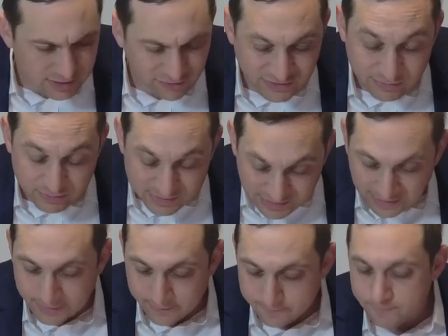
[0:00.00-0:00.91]
enough,
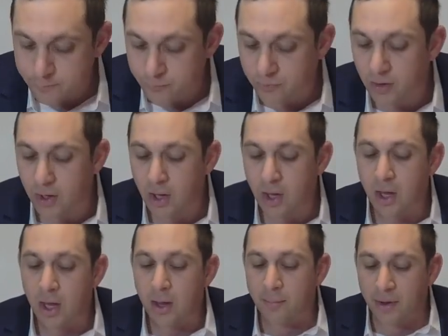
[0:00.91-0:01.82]
Zion.
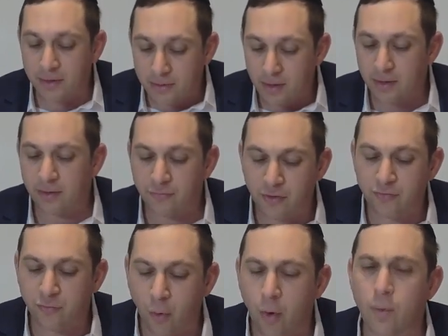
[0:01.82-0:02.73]
But for,
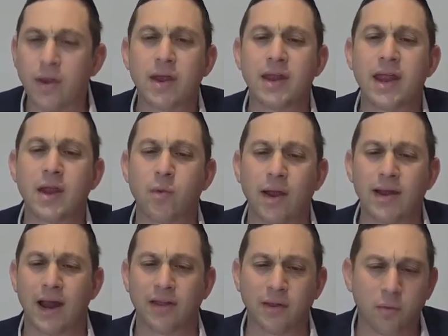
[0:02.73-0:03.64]
for what we need right
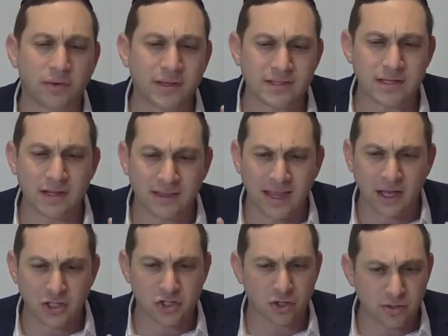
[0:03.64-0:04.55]
now, the Gemara doesn't
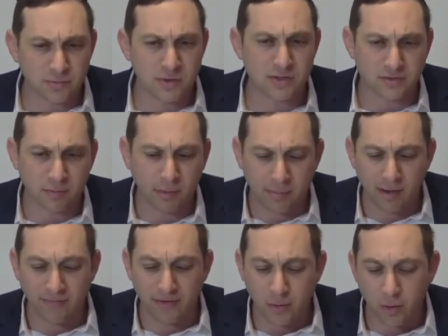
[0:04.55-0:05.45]
attach Yitzchak of
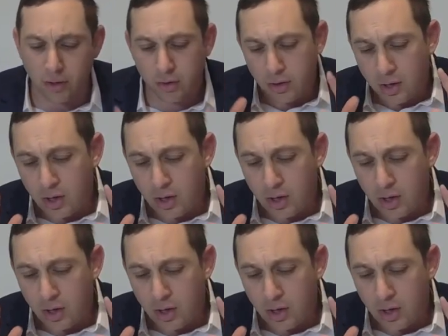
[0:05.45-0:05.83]
Avera.